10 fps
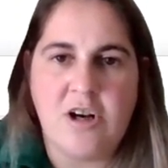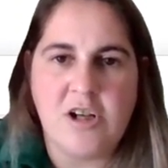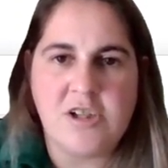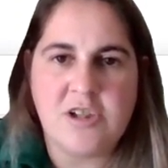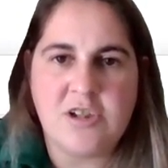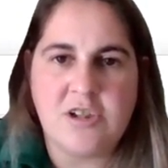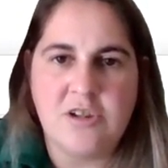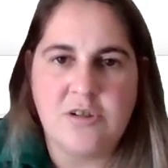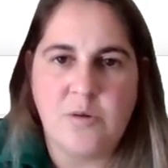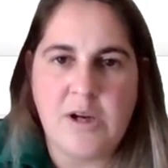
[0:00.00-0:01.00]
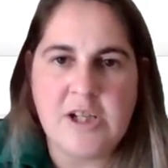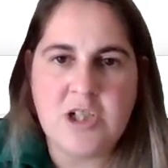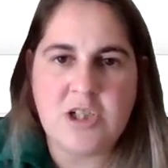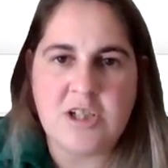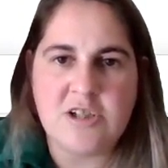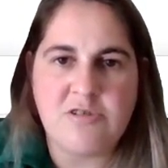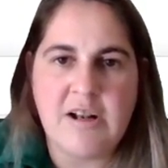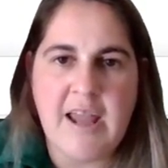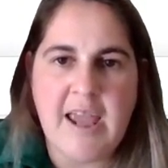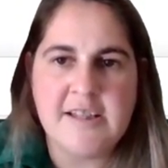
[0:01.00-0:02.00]
asks you questions
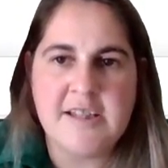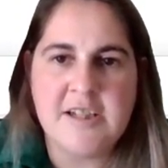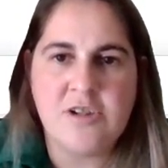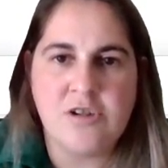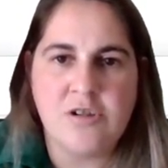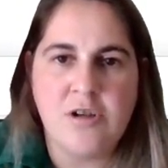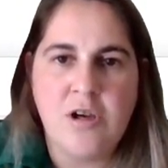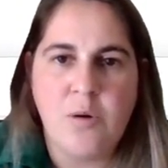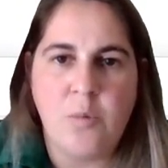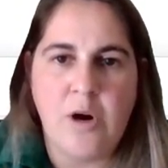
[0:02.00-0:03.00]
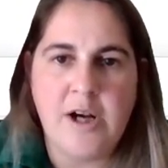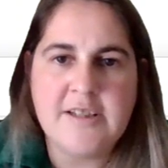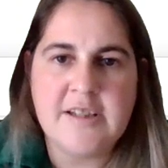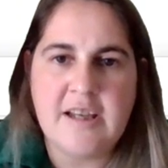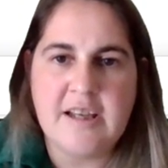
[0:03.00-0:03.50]
relating to what